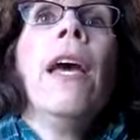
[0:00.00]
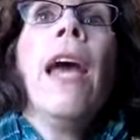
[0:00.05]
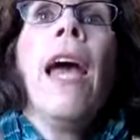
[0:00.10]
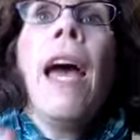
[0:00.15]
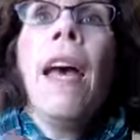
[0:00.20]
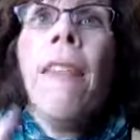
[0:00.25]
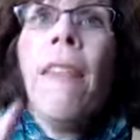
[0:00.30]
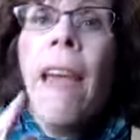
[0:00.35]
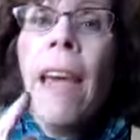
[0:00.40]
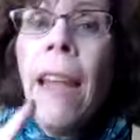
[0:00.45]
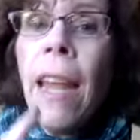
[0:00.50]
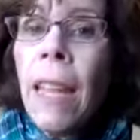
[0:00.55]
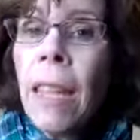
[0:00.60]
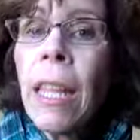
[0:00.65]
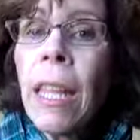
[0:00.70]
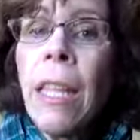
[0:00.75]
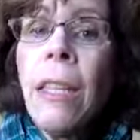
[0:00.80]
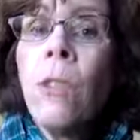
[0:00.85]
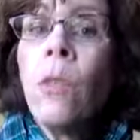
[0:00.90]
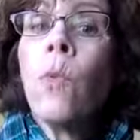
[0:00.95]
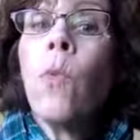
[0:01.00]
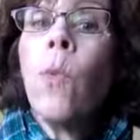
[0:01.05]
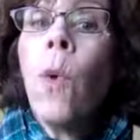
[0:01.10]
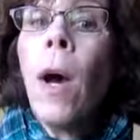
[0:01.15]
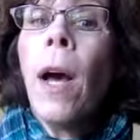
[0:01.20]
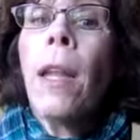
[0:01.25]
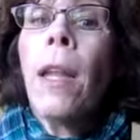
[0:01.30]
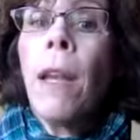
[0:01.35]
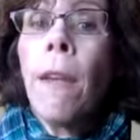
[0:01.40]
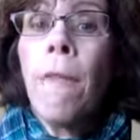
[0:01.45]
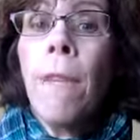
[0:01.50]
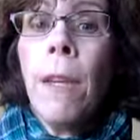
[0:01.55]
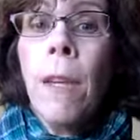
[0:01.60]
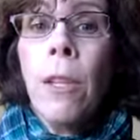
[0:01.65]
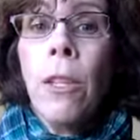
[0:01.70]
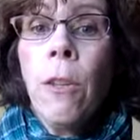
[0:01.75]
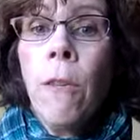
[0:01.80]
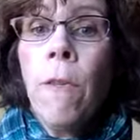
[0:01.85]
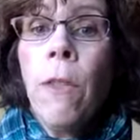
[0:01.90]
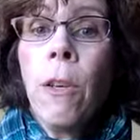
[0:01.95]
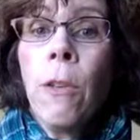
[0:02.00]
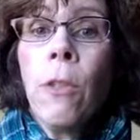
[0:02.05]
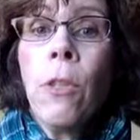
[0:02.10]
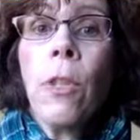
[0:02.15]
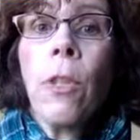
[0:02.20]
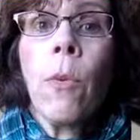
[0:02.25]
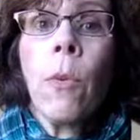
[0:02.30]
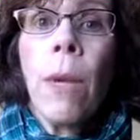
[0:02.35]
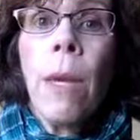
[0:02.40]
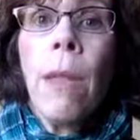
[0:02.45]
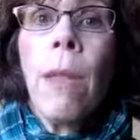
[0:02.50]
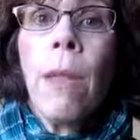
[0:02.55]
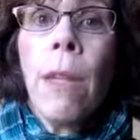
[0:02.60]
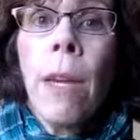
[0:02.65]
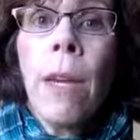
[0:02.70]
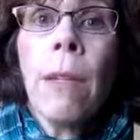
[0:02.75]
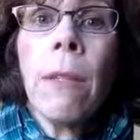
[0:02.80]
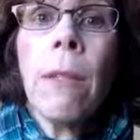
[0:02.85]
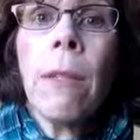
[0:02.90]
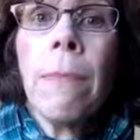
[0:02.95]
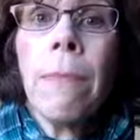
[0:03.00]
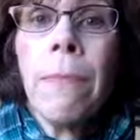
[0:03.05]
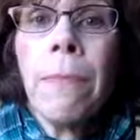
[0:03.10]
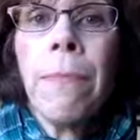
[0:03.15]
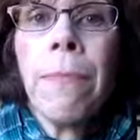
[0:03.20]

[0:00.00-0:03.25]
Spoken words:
and then at least one of each of those 3 things.